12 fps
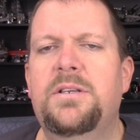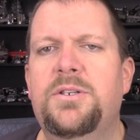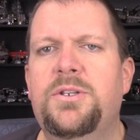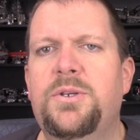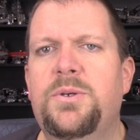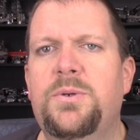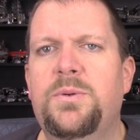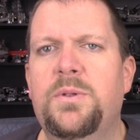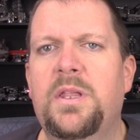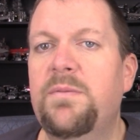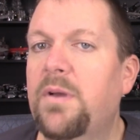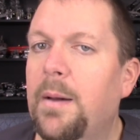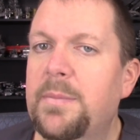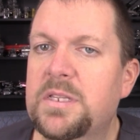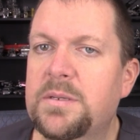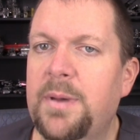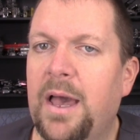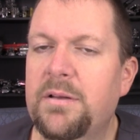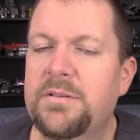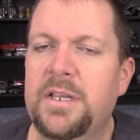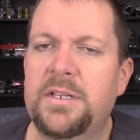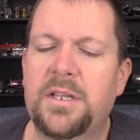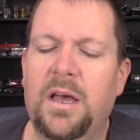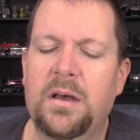to leave comments about
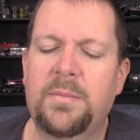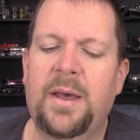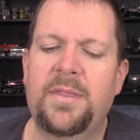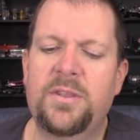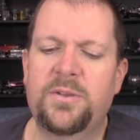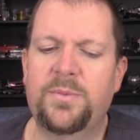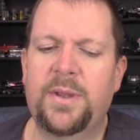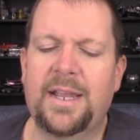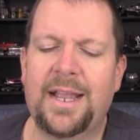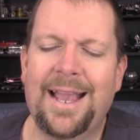and talk about this week.